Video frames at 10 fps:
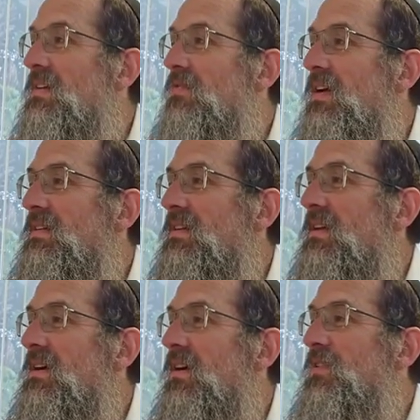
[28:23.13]
Right?
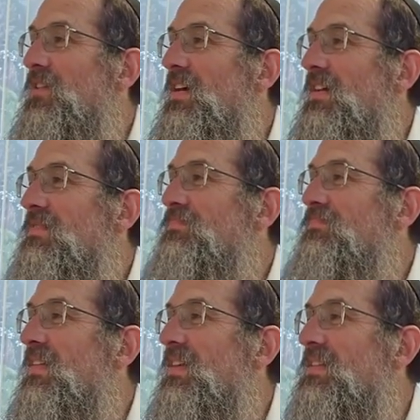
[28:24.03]
Okay.
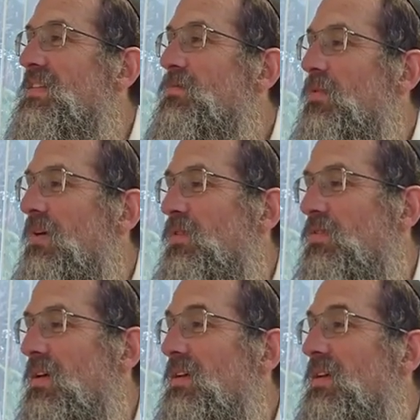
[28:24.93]
Let's see what we have.
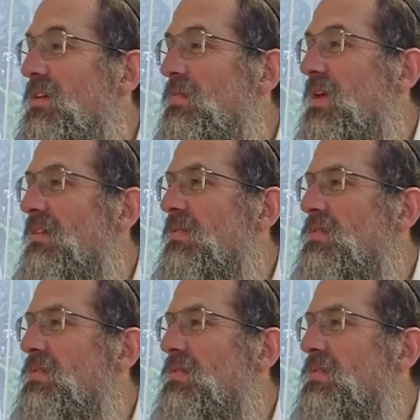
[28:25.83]
Okay, here we have. Let me